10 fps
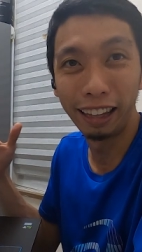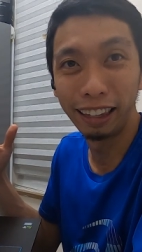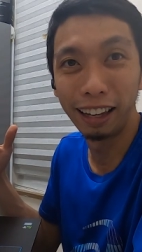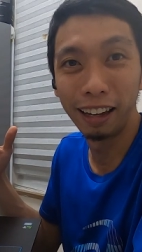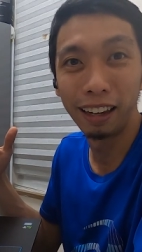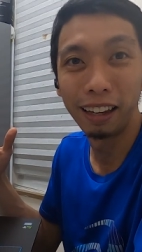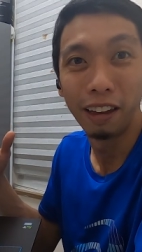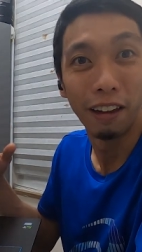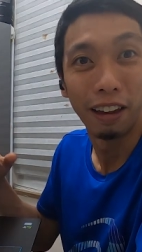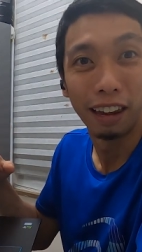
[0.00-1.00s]
in the
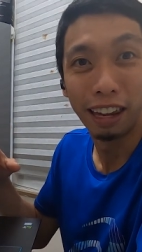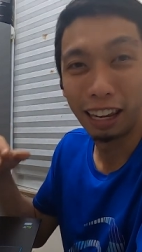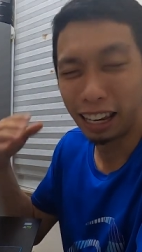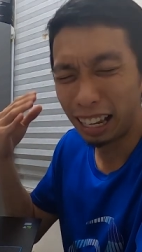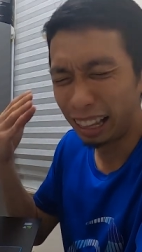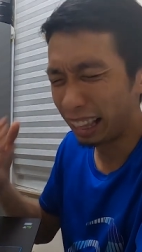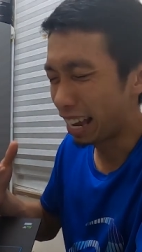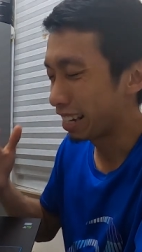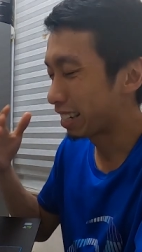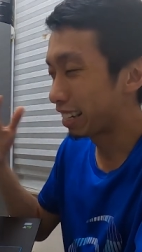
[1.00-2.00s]

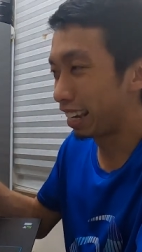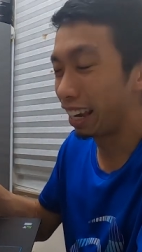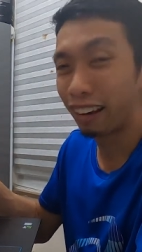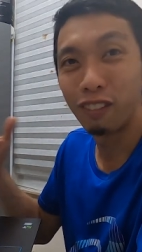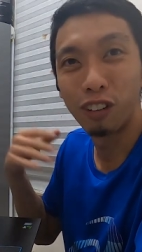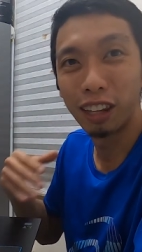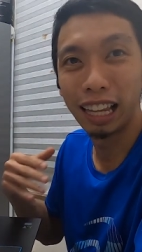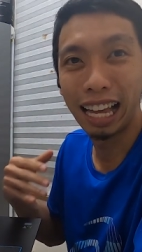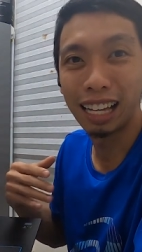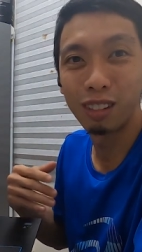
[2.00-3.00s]
last kick for
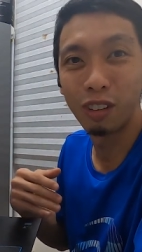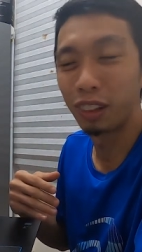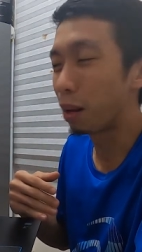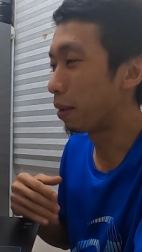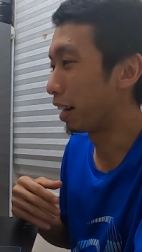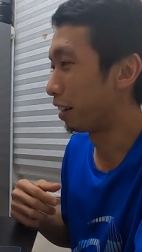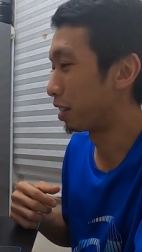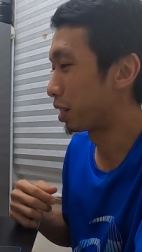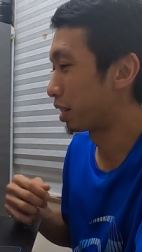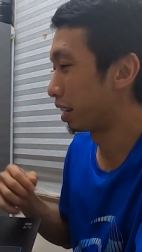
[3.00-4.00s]
the last 50
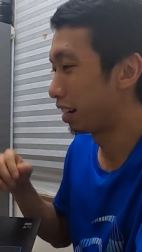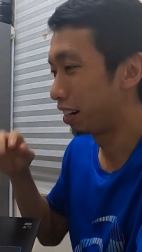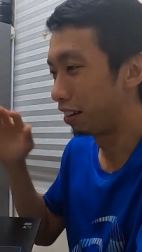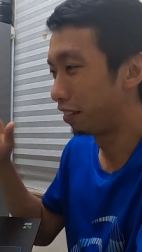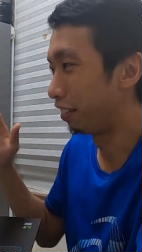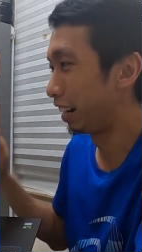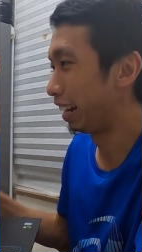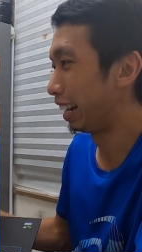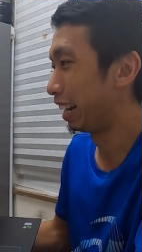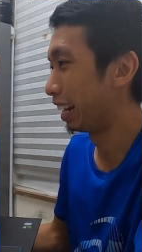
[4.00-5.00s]
meters.
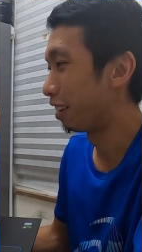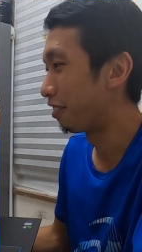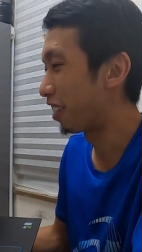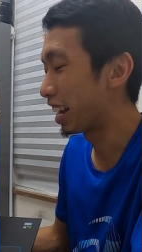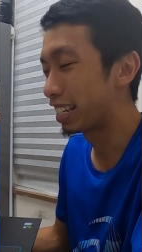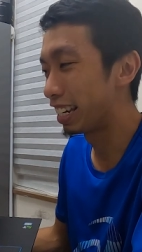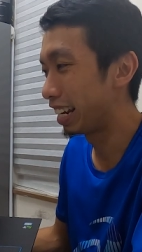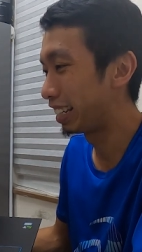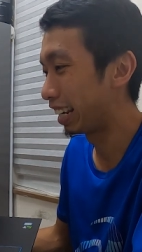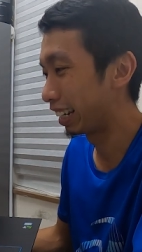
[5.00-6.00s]
Really
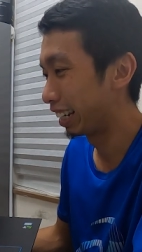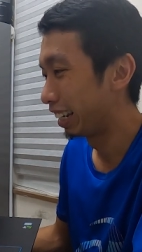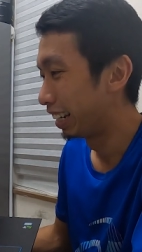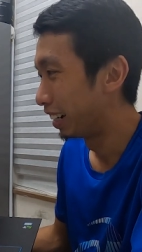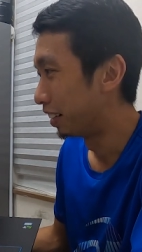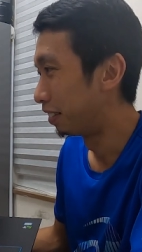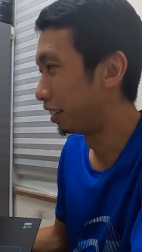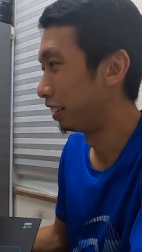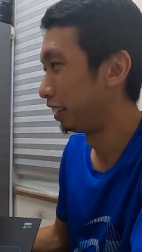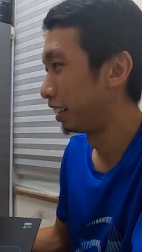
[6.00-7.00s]
fascinating
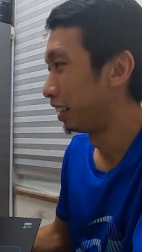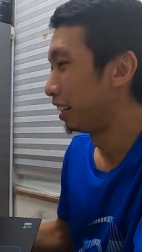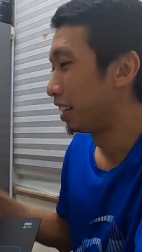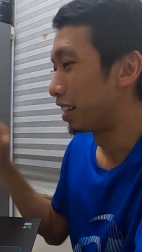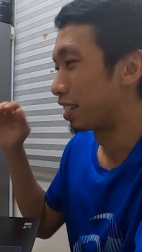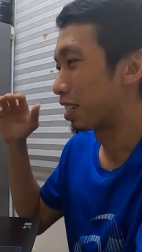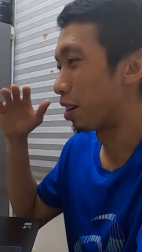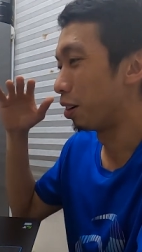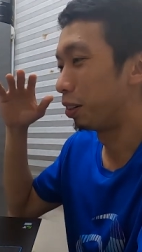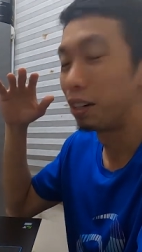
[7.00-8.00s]
run.
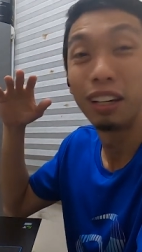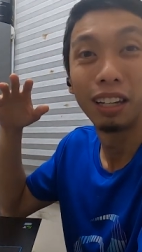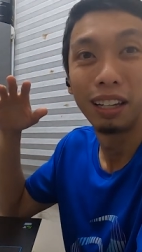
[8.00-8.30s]
So